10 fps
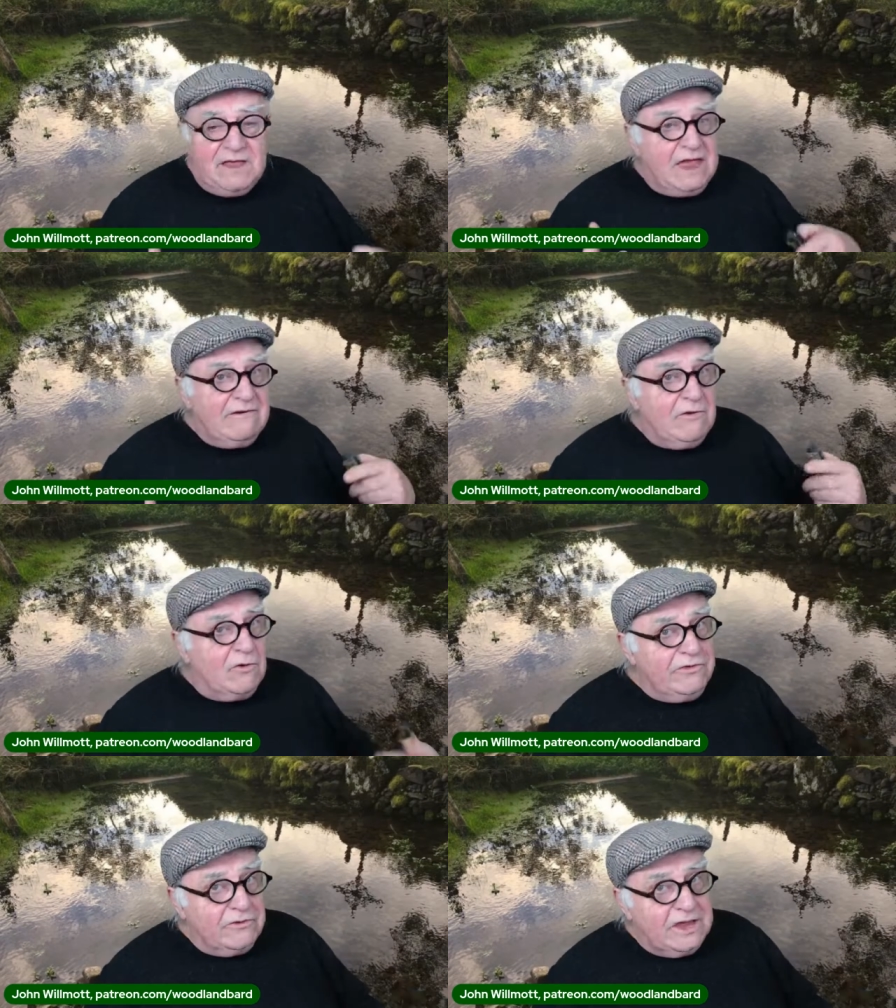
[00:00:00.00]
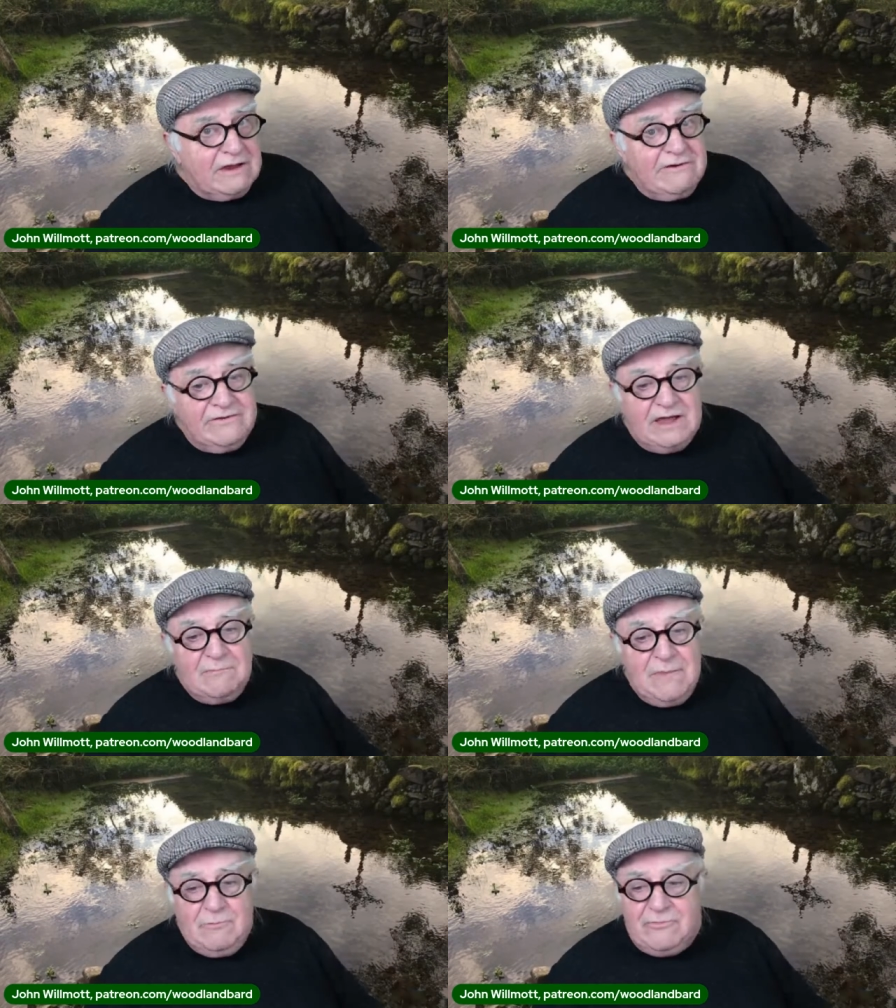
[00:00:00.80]
It car- also carries
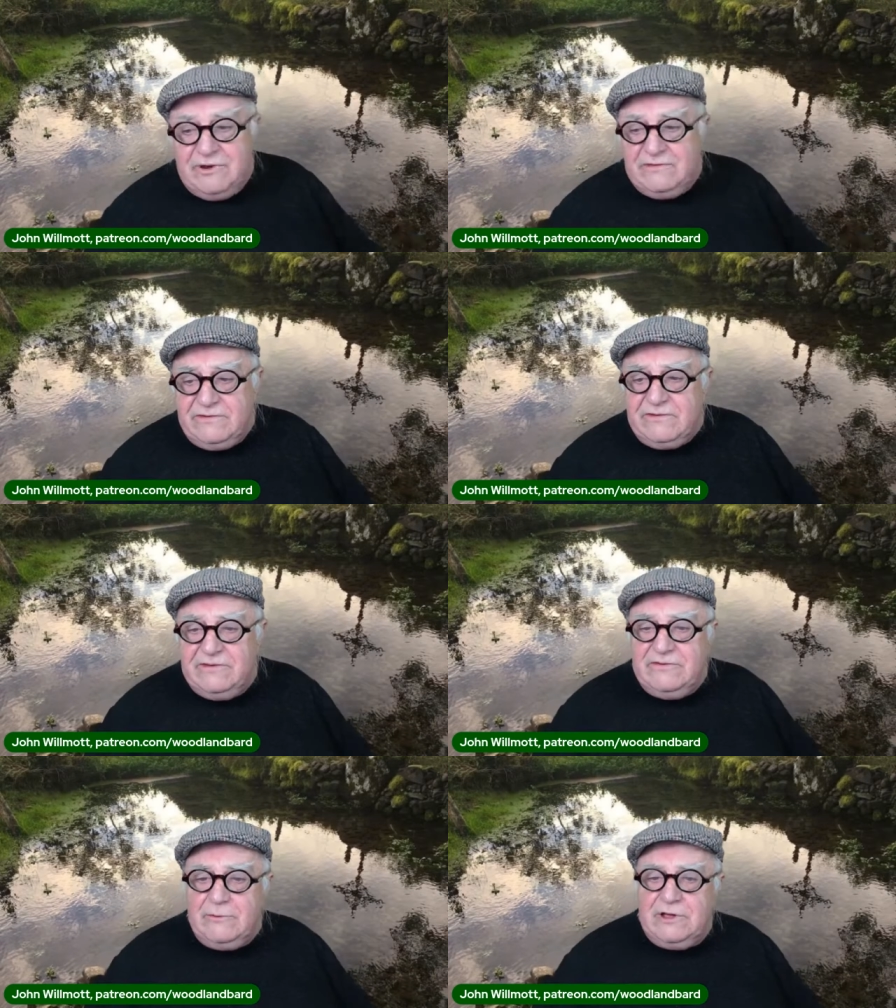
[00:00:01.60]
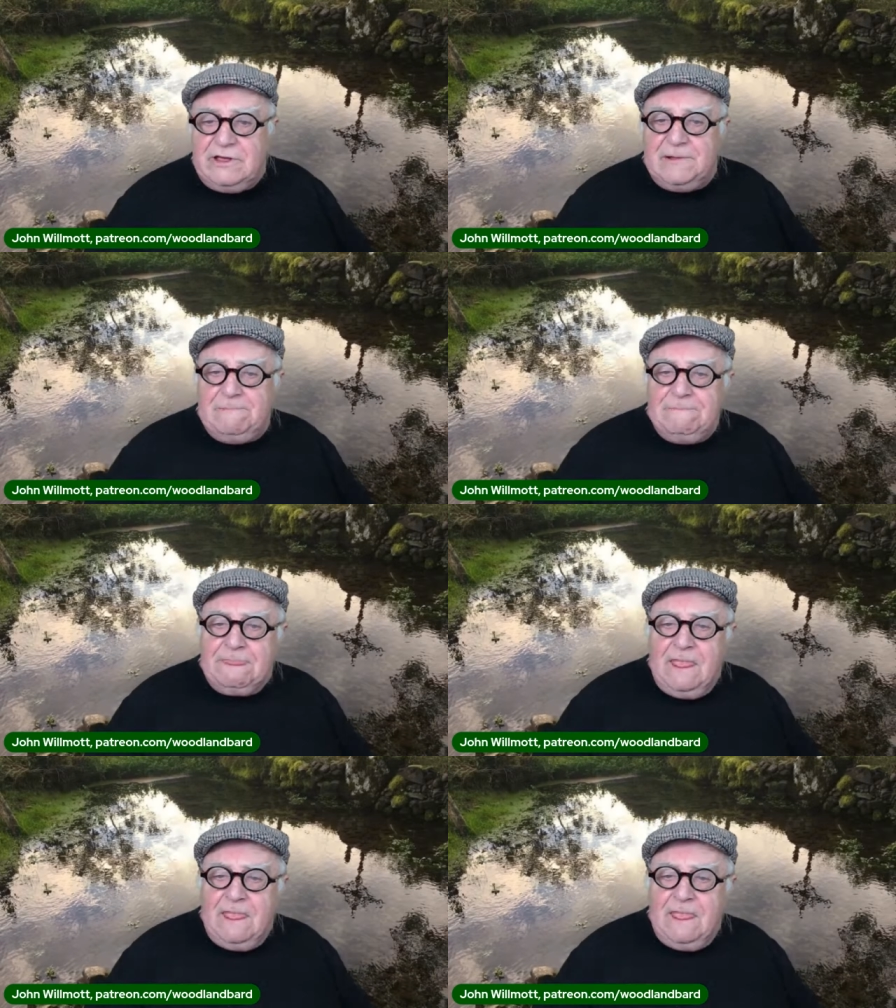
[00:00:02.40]
our memories as well.